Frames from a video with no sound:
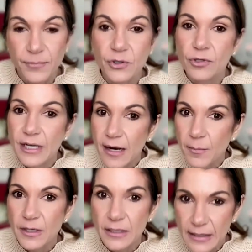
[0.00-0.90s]
So say
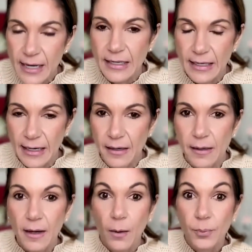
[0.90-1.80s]
I'm in Connecticut,
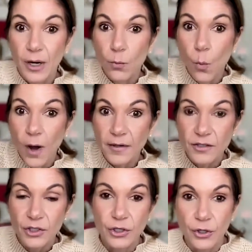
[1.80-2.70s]
but I want to
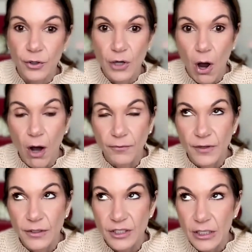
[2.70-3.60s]
secure an
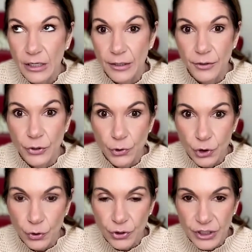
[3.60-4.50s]
office in New
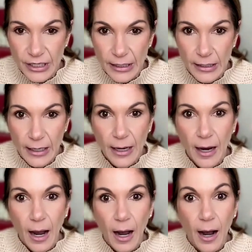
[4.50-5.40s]
Jersey
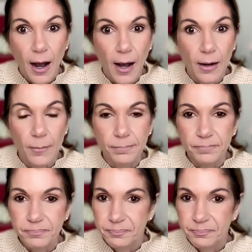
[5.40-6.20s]
for